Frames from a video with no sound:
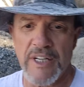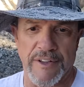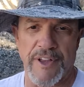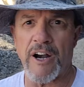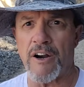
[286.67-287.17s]

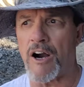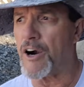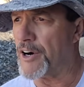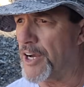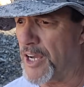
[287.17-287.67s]
There
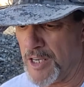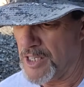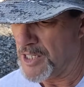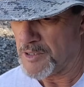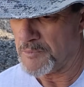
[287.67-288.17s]
are
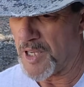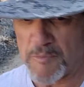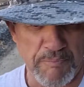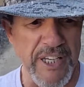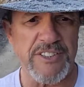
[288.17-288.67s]

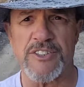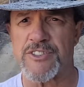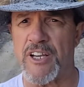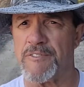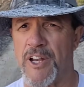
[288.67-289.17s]
pieces
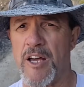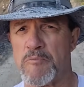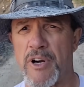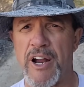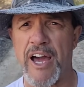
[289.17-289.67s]
of
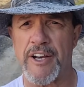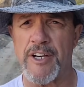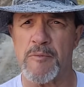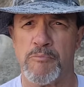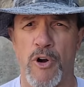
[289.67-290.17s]
lumber out here
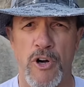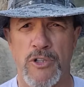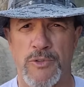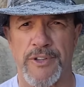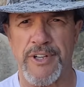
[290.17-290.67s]
and boards
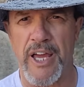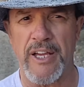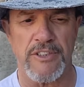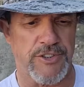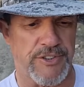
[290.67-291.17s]
with
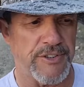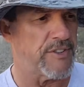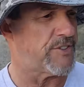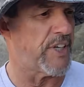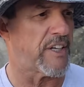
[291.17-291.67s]
nails
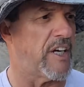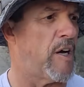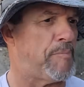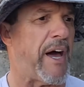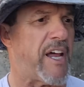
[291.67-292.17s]
sticking
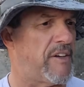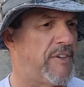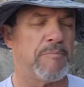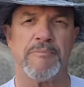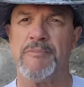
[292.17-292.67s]
up out of
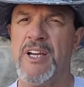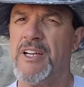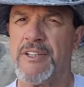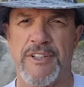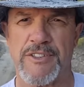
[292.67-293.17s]
them.
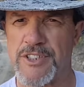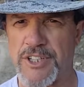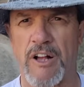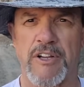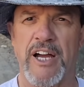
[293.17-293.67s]
They're just
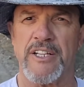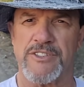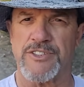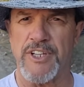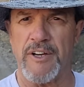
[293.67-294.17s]
all kinds of
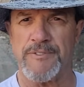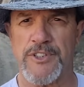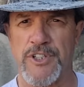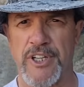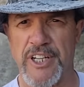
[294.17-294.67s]
stuff that
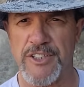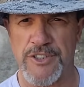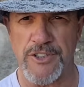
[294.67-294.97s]
you could injure